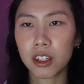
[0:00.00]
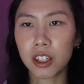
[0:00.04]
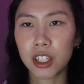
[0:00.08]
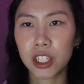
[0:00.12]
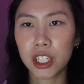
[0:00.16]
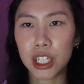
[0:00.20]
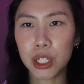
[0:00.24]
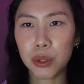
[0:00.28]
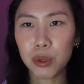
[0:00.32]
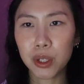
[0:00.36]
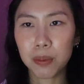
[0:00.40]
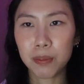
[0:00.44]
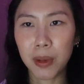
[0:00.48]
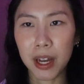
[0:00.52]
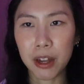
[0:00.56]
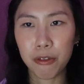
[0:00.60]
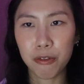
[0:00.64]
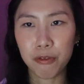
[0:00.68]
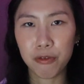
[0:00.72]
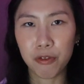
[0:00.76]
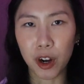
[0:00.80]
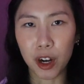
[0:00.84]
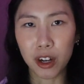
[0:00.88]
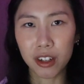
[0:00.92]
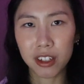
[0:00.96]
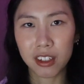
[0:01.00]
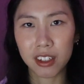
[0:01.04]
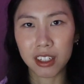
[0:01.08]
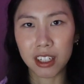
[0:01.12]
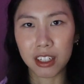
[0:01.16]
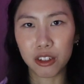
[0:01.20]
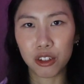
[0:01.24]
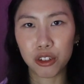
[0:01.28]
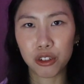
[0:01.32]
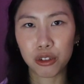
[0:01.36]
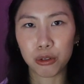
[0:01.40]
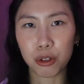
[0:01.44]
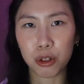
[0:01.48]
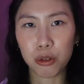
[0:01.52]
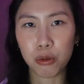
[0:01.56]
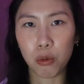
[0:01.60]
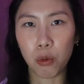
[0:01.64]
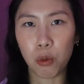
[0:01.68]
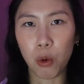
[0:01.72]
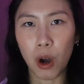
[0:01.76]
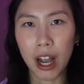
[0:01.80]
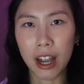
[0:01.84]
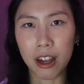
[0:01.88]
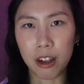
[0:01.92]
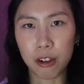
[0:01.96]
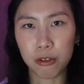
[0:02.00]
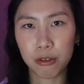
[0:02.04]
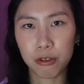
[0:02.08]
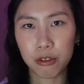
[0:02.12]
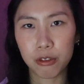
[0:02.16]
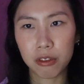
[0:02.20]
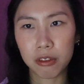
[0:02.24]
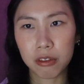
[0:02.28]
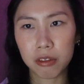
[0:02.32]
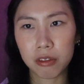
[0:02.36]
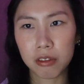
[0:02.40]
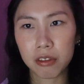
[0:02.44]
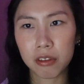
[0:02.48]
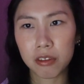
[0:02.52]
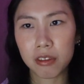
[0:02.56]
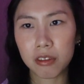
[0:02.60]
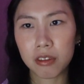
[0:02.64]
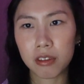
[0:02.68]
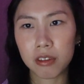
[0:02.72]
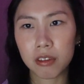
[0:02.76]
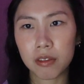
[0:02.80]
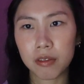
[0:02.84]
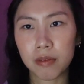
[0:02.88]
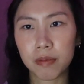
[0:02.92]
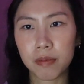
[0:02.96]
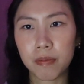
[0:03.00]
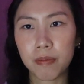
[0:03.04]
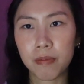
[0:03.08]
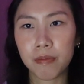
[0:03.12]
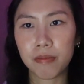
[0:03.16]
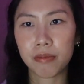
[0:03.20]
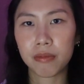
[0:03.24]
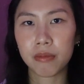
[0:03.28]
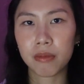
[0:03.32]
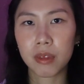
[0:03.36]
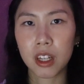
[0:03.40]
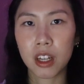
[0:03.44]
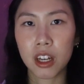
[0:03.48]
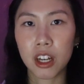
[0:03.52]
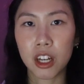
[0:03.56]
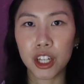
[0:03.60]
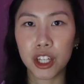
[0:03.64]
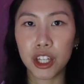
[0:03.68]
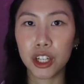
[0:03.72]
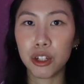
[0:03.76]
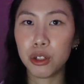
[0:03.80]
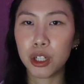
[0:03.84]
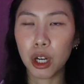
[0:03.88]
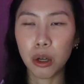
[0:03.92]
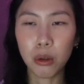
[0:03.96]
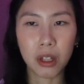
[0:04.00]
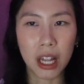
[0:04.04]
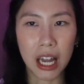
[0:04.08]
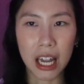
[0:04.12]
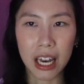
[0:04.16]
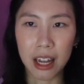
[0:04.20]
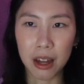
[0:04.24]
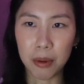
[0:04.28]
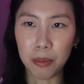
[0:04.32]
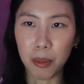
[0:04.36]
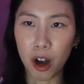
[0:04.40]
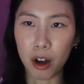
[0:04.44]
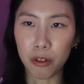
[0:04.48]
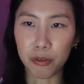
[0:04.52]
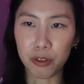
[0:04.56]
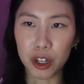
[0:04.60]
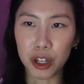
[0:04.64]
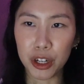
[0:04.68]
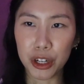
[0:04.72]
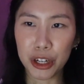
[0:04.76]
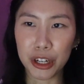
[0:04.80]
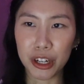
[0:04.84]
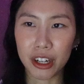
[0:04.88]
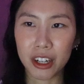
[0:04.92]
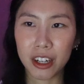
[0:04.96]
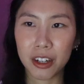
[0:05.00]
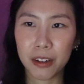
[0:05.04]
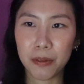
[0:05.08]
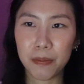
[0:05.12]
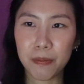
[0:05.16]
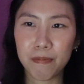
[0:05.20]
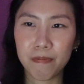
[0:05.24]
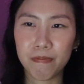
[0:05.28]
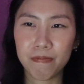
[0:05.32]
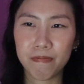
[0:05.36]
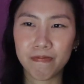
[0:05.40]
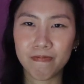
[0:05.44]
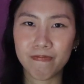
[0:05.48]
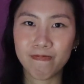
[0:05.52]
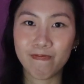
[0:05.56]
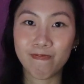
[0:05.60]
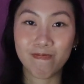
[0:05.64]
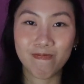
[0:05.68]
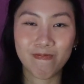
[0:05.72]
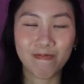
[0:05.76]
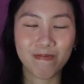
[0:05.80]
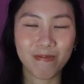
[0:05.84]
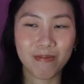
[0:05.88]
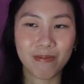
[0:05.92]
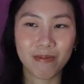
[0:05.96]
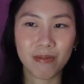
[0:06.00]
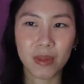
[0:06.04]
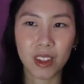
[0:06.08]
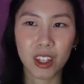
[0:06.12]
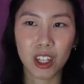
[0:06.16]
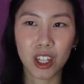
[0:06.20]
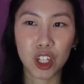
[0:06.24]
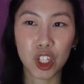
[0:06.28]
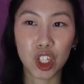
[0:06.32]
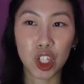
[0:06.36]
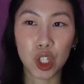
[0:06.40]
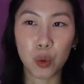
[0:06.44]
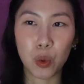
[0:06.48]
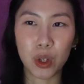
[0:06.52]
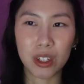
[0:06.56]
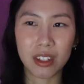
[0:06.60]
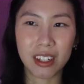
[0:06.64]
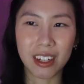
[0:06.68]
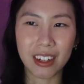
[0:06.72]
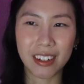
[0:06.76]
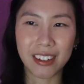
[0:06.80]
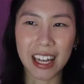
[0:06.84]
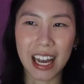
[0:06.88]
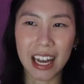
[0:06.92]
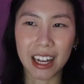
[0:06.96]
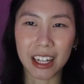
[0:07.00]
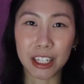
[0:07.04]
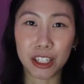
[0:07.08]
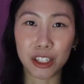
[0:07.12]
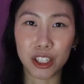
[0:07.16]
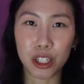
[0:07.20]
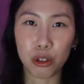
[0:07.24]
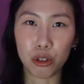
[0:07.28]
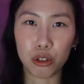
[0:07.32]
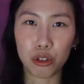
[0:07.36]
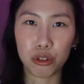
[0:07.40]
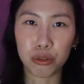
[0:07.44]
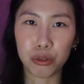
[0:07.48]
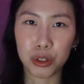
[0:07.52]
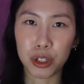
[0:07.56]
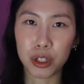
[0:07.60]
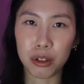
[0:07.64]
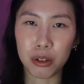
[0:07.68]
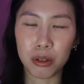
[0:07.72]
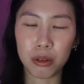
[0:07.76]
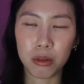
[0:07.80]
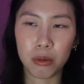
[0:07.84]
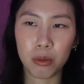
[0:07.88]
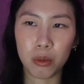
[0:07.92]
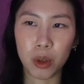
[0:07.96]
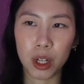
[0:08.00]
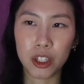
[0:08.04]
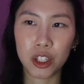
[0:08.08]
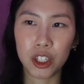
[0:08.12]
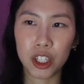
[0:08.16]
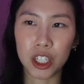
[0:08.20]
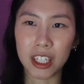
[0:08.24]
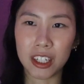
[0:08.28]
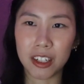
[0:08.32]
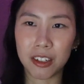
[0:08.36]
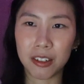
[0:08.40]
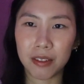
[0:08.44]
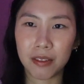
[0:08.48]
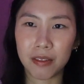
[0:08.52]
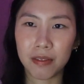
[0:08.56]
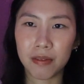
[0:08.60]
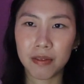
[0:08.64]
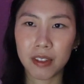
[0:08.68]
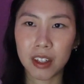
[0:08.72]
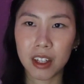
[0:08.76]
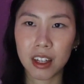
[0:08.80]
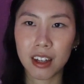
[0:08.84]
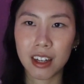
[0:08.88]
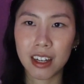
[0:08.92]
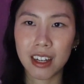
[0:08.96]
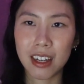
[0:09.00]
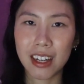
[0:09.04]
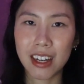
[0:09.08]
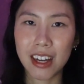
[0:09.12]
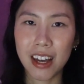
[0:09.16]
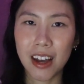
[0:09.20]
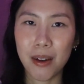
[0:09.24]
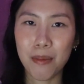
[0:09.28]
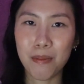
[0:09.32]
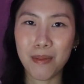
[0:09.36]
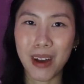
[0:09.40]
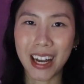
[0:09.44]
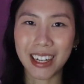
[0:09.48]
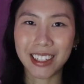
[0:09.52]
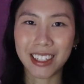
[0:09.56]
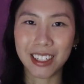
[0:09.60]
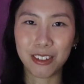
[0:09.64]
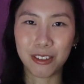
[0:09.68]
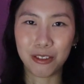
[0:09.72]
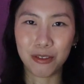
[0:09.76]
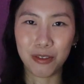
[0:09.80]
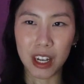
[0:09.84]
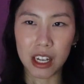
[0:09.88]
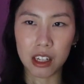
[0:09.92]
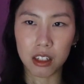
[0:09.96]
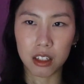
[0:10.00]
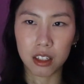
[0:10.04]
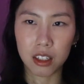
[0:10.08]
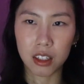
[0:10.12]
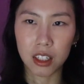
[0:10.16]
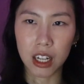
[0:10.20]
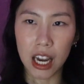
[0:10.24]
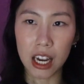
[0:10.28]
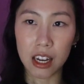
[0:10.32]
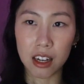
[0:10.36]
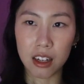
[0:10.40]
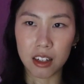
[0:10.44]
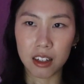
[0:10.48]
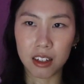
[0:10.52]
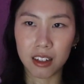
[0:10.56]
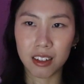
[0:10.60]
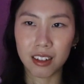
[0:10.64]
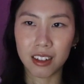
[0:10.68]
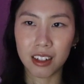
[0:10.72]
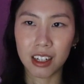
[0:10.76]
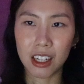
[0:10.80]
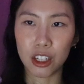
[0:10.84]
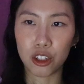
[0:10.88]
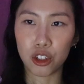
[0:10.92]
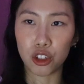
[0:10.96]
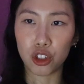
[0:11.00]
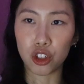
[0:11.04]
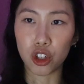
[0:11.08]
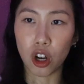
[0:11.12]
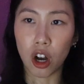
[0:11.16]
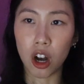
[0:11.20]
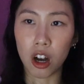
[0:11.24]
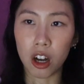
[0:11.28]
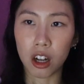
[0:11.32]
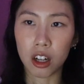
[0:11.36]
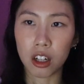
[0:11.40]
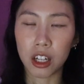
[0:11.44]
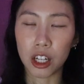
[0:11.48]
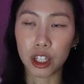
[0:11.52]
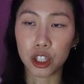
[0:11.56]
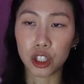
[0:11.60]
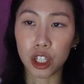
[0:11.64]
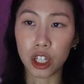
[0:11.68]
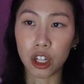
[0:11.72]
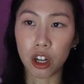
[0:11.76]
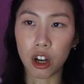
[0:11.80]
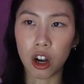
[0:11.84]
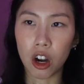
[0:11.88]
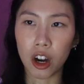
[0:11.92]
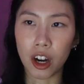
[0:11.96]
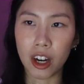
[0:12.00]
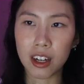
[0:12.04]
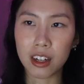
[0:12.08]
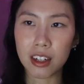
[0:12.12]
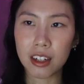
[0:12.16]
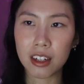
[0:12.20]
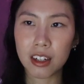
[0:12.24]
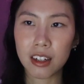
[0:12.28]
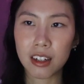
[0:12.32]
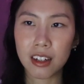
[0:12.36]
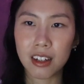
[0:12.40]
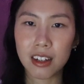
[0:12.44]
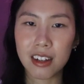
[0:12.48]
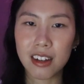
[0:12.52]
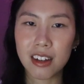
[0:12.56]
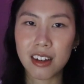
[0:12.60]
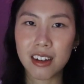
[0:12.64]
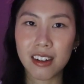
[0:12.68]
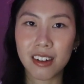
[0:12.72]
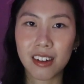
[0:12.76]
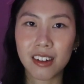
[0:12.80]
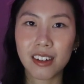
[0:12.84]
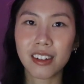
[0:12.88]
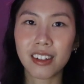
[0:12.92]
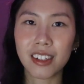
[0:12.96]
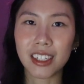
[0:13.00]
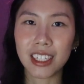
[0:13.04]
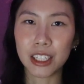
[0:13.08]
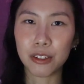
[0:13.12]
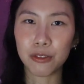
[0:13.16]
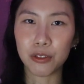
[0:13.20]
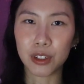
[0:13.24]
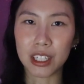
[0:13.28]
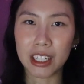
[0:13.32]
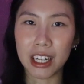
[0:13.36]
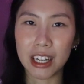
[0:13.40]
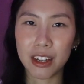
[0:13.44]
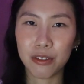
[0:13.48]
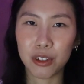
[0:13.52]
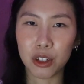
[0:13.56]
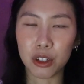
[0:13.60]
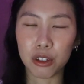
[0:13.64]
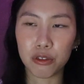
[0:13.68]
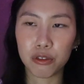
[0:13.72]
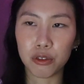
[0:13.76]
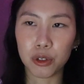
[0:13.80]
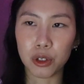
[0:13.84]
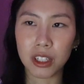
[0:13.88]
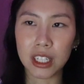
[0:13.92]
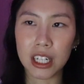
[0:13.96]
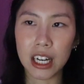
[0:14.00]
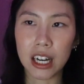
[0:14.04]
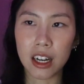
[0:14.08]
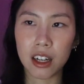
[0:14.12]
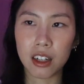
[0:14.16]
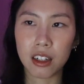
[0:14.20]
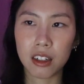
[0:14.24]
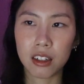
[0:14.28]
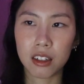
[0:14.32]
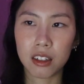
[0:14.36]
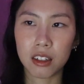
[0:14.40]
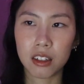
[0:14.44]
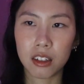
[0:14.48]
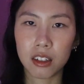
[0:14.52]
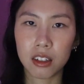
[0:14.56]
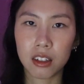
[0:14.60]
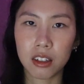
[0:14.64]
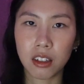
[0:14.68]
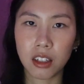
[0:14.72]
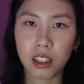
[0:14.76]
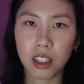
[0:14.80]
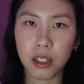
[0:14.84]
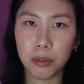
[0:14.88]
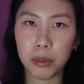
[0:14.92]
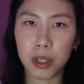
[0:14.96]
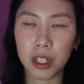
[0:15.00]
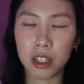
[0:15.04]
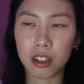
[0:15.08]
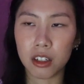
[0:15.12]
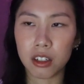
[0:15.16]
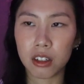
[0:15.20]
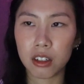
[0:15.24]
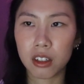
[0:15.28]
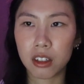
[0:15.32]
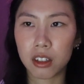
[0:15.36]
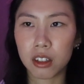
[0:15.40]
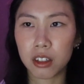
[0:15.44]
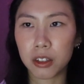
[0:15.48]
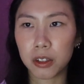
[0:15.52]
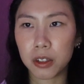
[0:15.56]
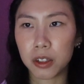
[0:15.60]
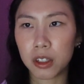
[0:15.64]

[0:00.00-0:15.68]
She was my first and true wife. You don't let him off the hook. She wasn't exactly so true, was she? Max's face tightens, his jaw clenching hard. I forgave her for that, he mutters.